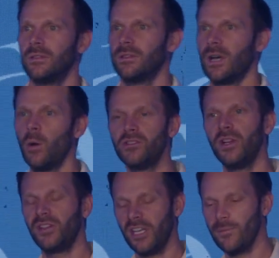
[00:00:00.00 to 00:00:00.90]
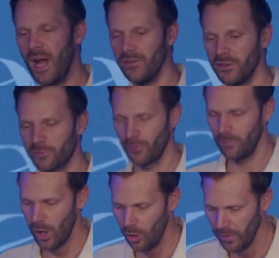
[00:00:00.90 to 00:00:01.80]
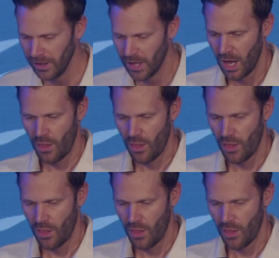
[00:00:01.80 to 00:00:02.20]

I want you to think about this for a moment.